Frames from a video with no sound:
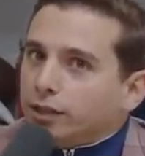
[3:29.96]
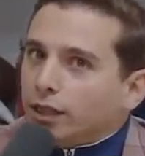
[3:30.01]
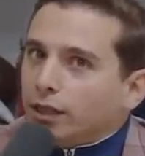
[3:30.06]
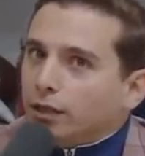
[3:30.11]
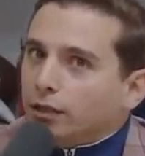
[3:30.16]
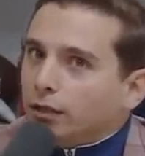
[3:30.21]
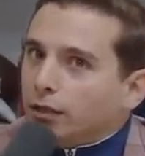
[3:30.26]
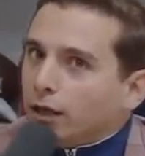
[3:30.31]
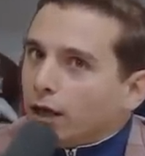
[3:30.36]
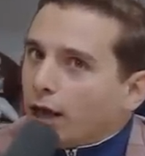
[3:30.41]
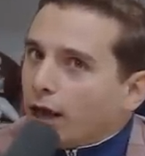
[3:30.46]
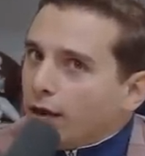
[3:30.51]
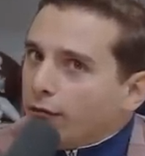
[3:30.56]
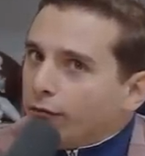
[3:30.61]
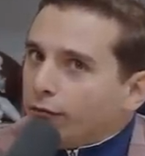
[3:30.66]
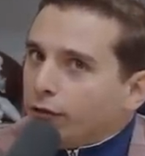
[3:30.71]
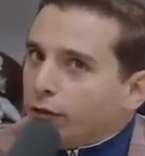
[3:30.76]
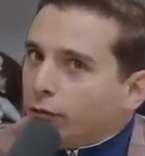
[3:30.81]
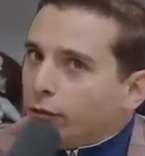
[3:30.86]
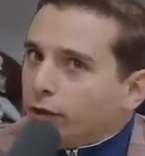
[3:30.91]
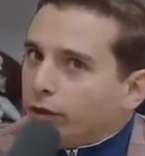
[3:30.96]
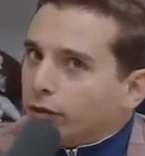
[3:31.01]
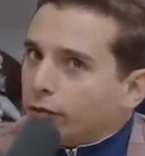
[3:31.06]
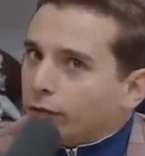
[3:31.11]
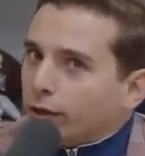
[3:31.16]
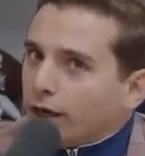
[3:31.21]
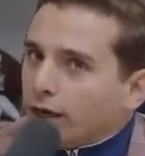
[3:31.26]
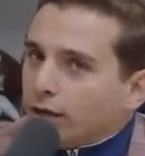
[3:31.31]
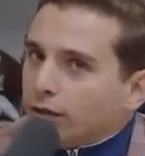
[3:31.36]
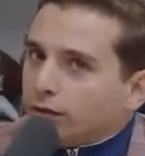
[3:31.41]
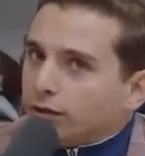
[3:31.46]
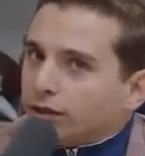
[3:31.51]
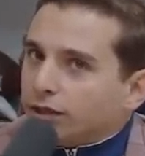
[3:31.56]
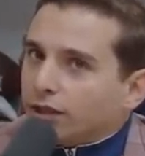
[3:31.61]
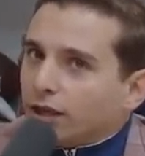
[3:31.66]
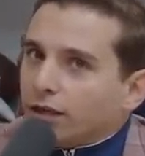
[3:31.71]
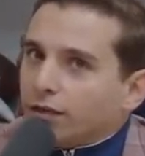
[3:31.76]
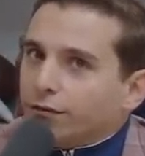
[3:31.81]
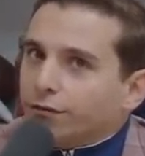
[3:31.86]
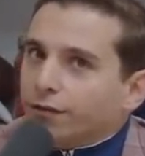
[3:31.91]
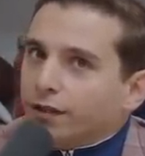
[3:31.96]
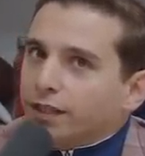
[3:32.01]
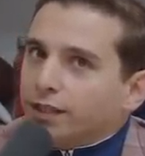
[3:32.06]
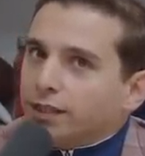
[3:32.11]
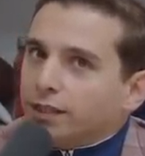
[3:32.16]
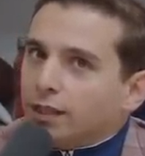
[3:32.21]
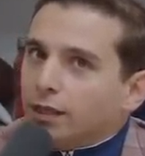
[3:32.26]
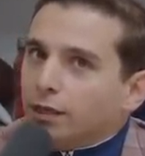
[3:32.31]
tell everyone around suck face